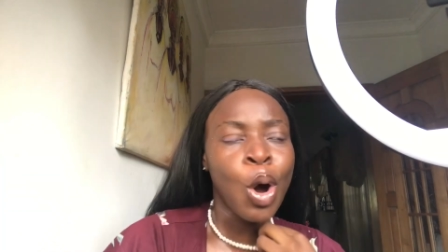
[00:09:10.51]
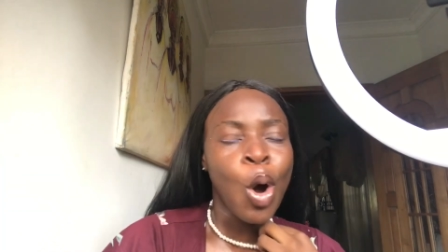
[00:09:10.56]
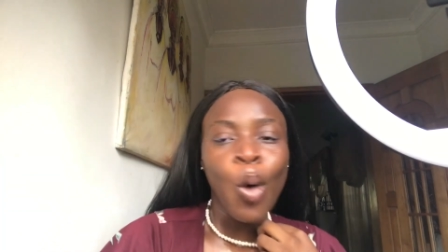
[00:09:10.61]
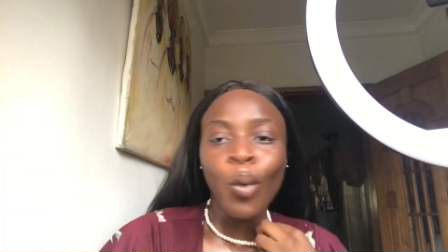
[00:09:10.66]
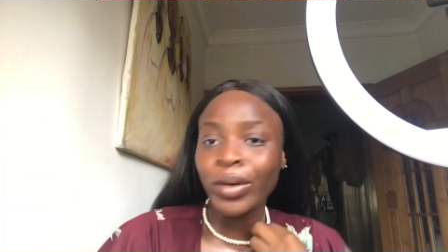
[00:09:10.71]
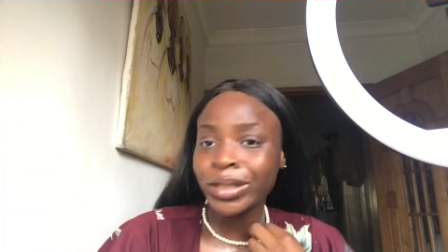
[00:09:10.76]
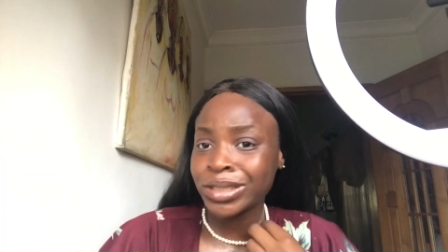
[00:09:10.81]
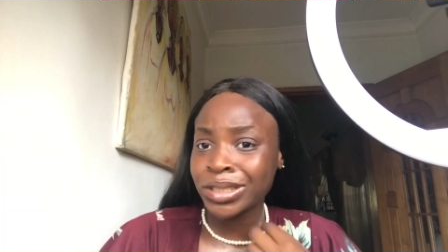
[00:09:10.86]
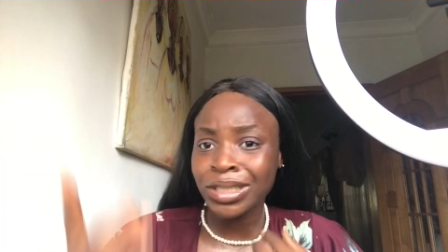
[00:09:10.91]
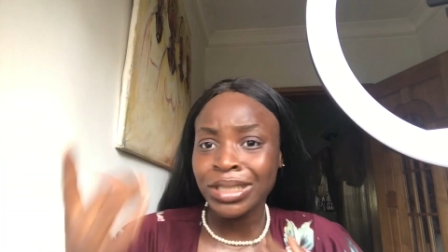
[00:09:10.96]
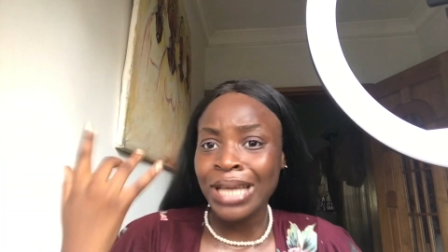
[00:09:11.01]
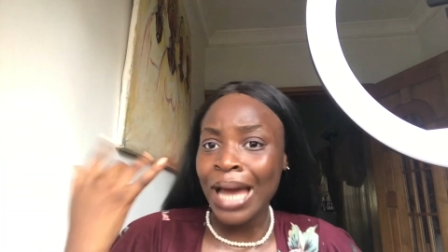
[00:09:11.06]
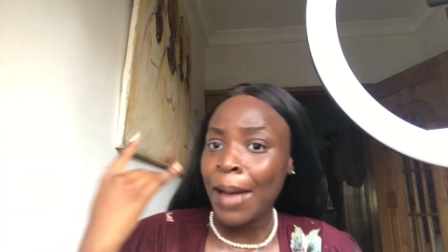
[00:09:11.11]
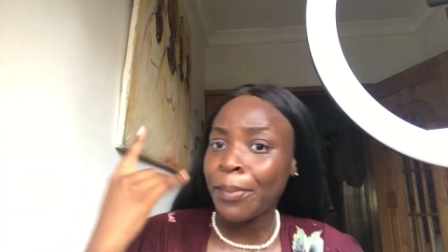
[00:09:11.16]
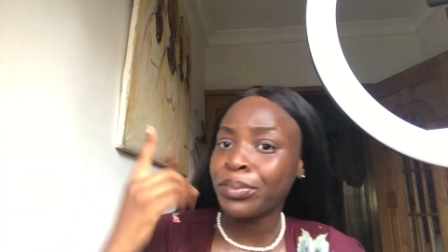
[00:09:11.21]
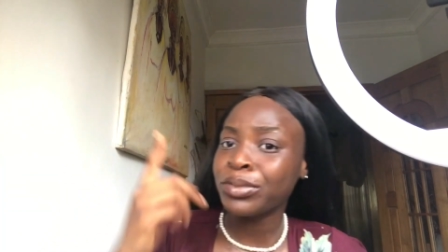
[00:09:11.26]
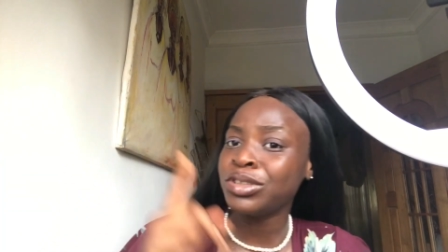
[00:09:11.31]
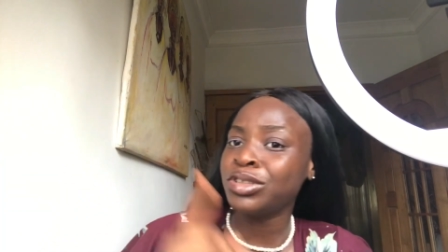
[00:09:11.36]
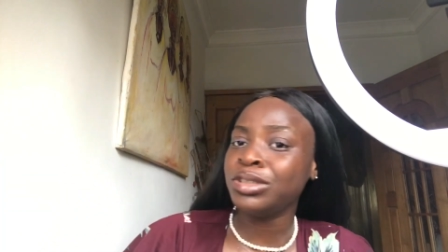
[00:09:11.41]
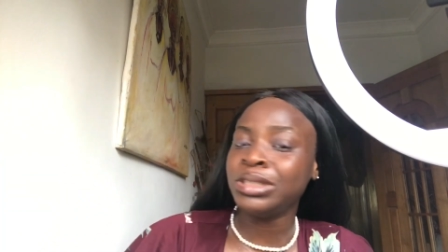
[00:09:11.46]
What's going to
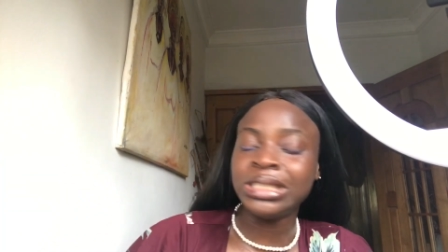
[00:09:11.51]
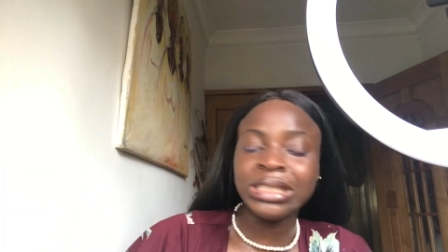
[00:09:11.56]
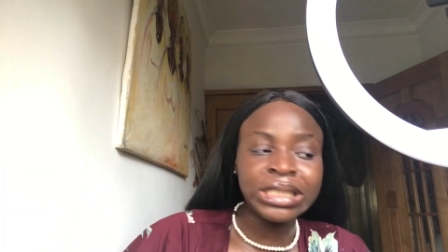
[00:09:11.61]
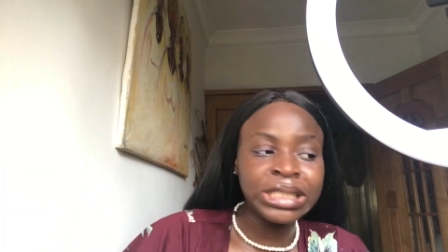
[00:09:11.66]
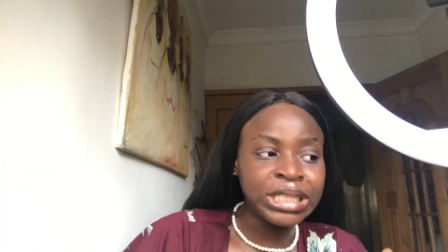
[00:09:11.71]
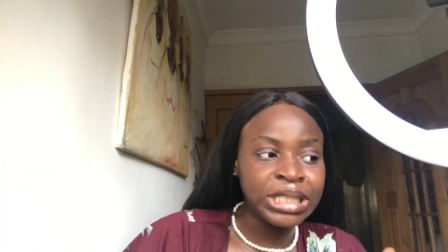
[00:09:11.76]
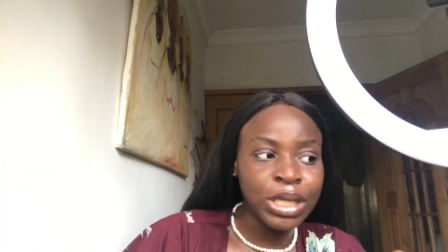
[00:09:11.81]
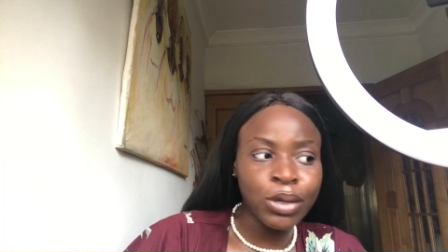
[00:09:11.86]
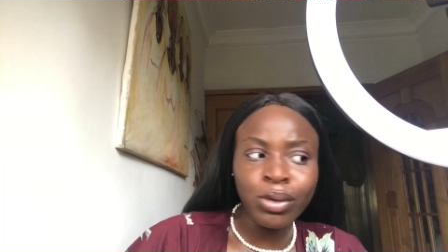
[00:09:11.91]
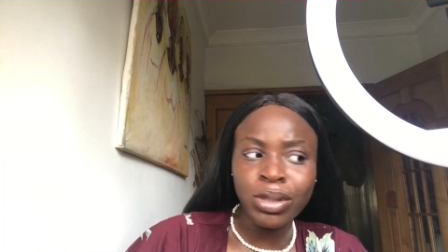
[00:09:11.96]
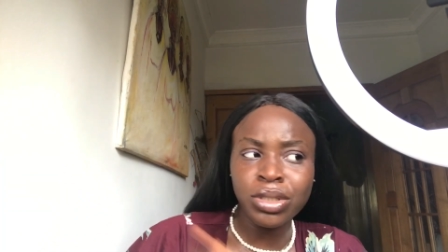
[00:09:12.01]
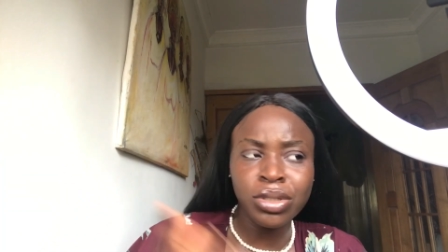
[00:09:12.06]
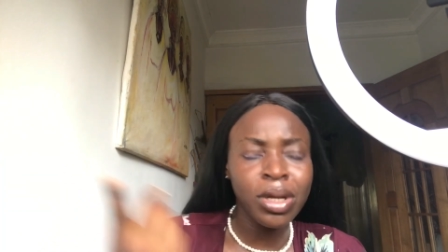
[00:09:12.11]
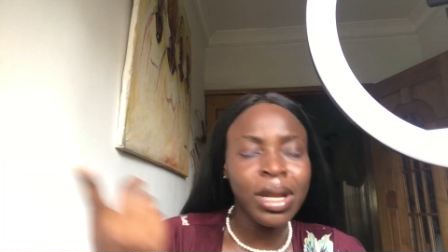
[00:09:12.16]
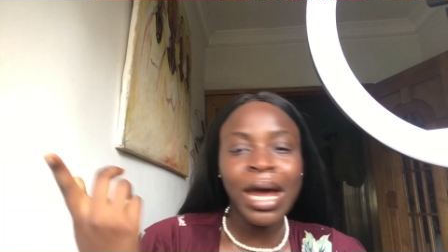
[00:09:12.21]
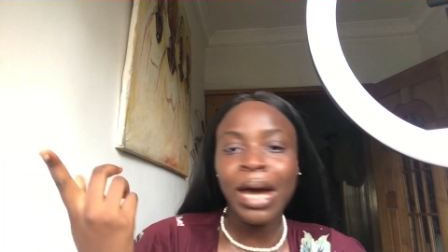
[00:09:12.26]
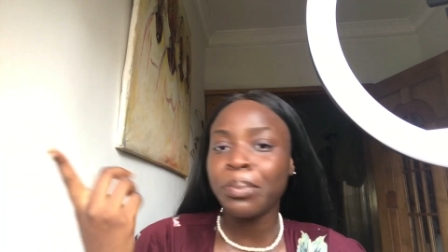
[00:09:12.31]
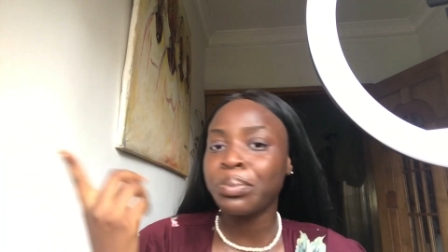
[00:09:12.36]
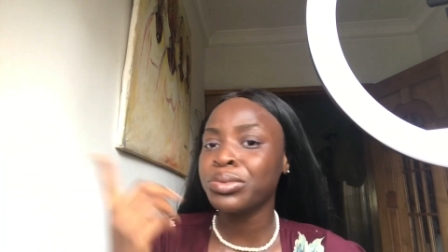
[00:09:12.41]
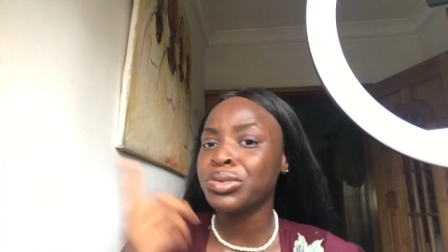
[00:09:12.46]
happen to DJ? What's going
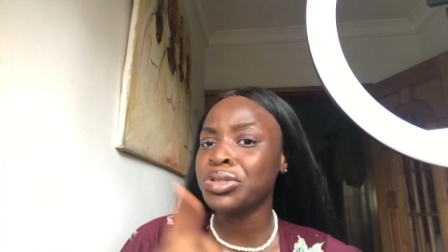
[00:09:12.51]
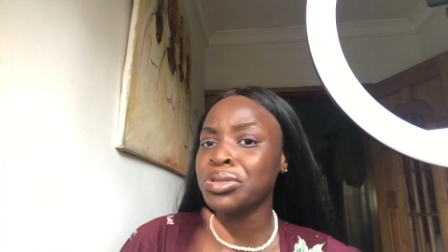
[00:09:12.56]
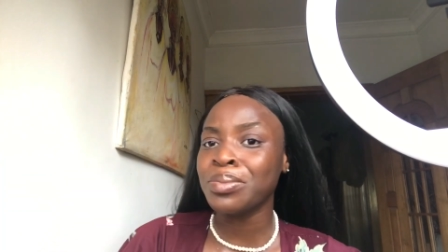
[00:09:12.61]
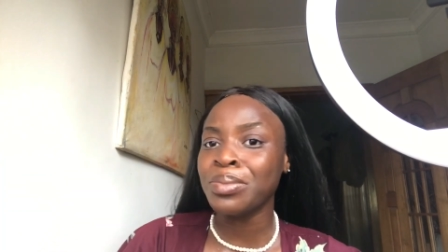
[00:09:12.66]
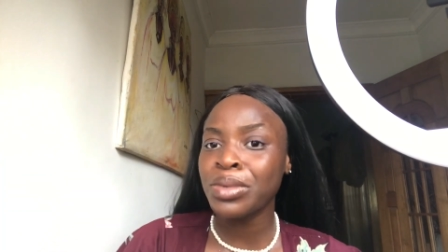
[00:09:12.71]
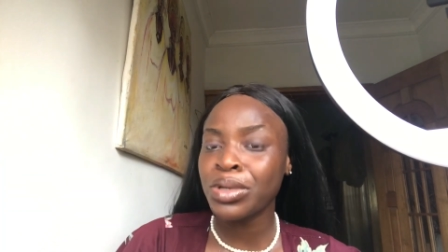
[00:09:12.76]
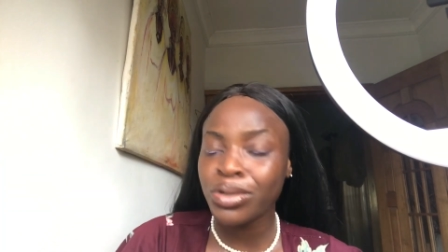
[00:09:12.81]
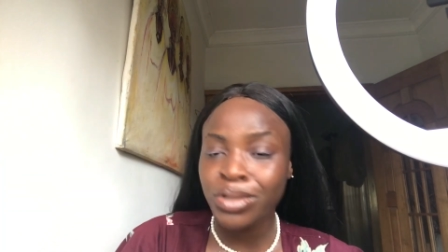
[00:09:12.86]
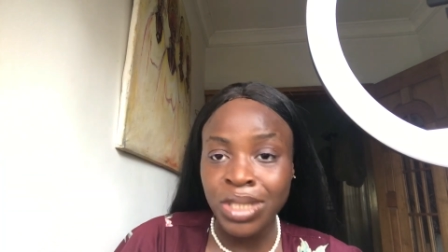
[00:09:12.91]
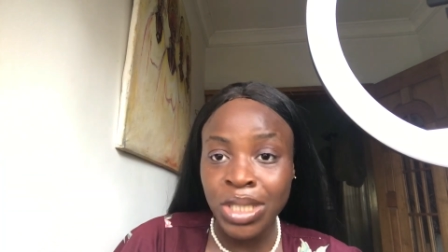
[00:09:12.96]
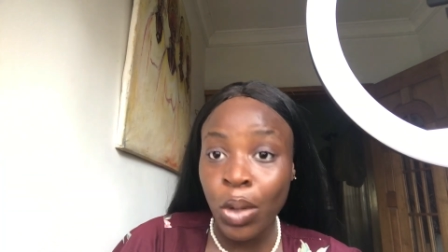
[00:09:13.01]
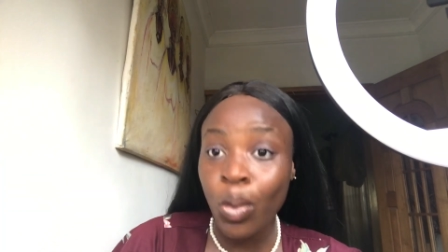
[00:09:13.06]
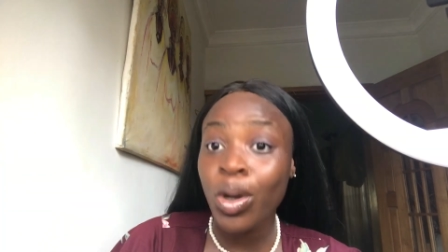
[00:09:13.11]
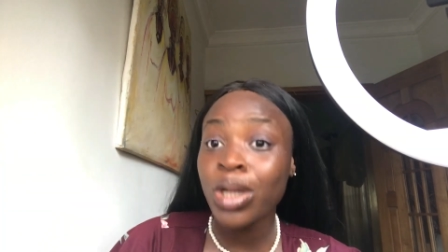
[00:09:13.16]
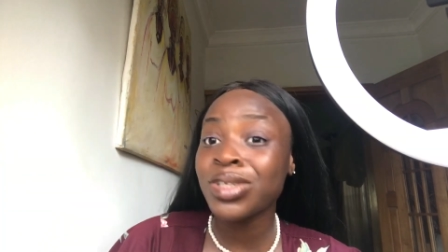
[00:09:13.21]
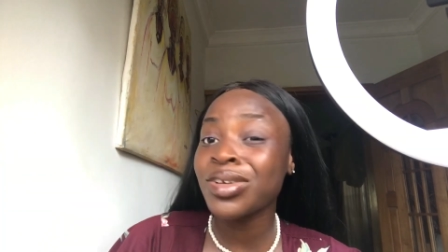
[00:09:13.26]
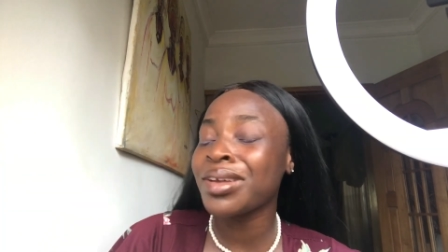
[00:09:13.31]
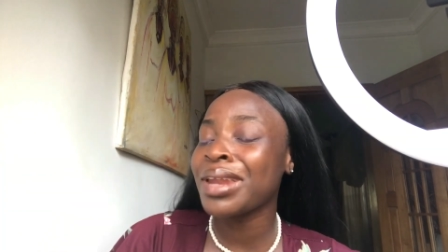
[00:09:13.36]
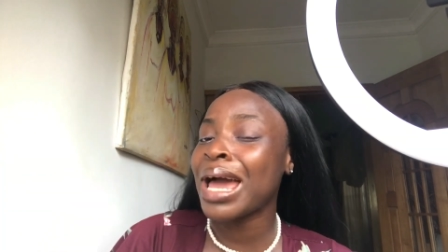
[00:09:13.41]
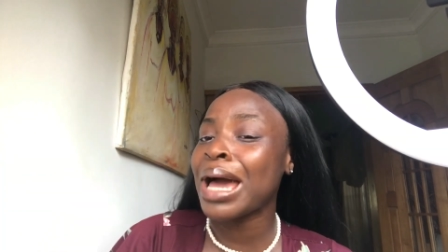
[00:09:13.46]
to happen to music?
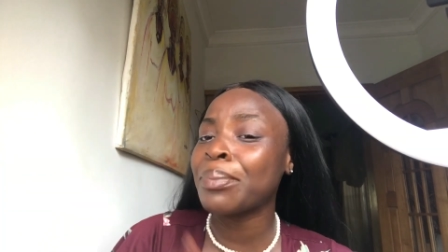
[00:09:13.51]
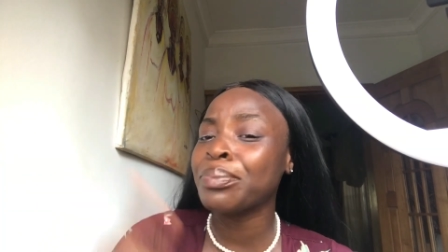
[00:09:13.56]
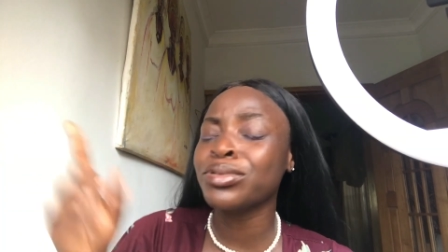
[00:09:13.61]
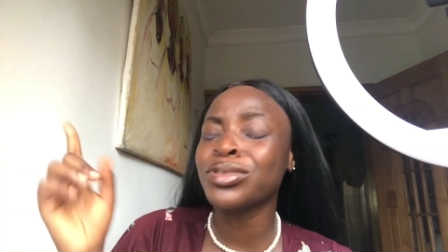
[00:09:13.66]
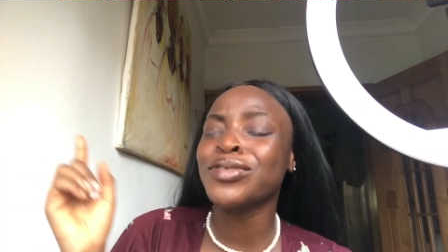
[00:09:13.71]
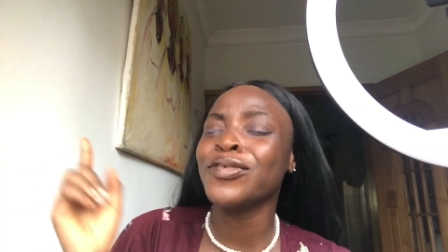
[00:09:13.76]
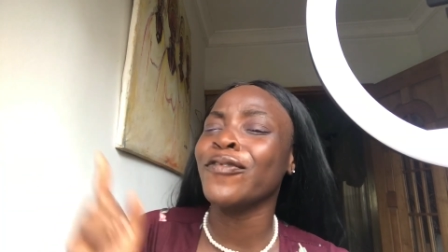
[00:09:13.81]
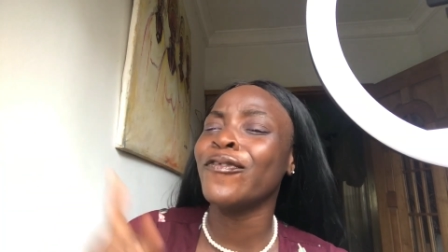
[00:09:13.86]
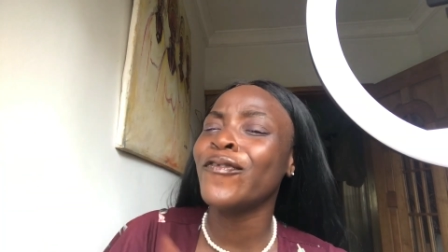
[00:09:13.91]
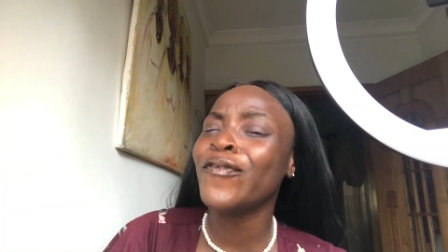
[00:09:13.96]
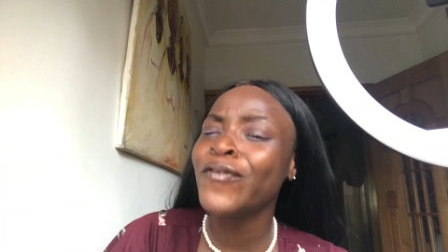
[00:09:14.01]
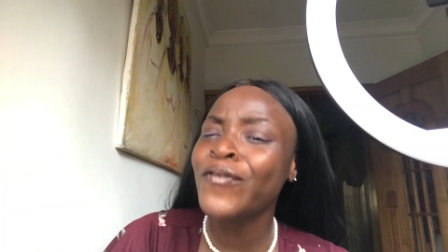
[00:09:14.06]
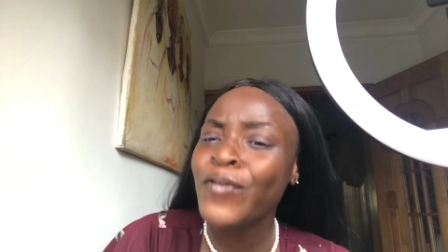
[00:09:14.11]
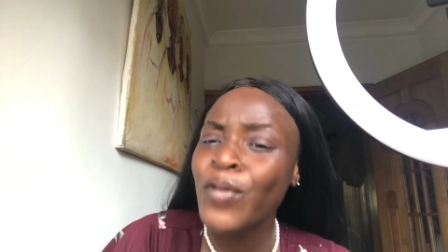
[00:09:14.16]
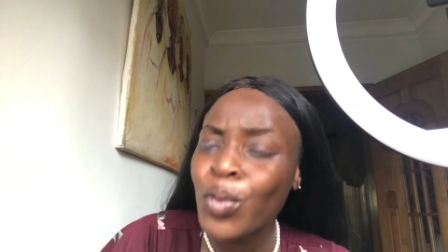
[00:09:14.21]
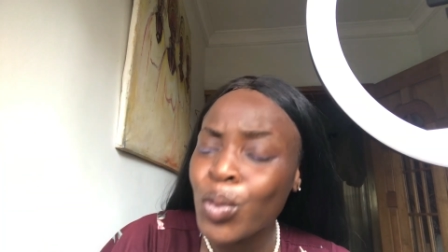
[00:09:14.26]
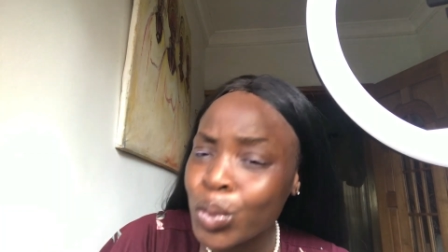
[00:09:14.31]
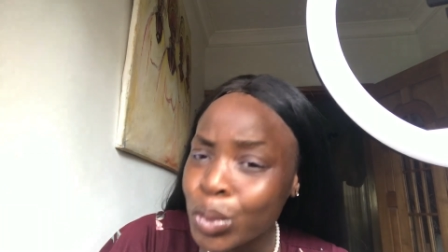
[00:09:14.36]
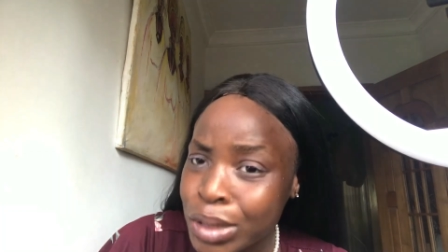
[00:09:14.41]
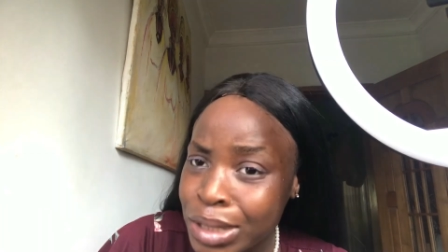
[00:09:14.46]
What's going to happen to
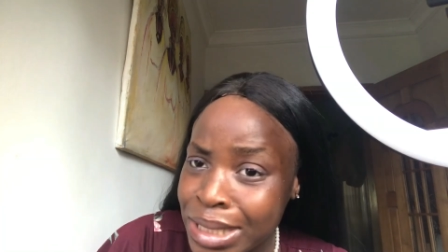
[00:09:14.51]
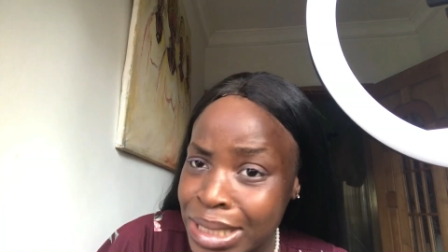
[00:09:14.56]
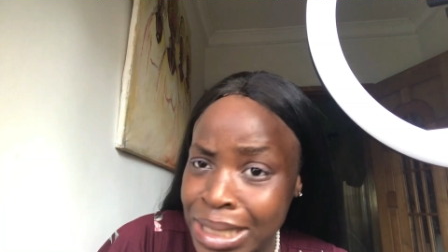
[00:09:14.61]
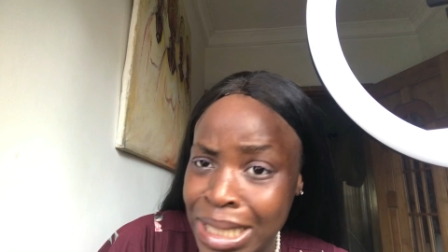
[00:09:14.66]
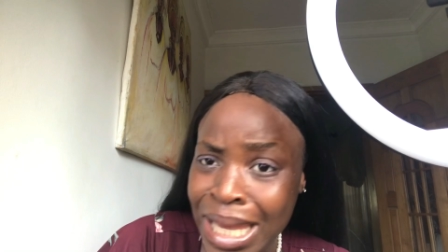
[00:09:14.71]
food?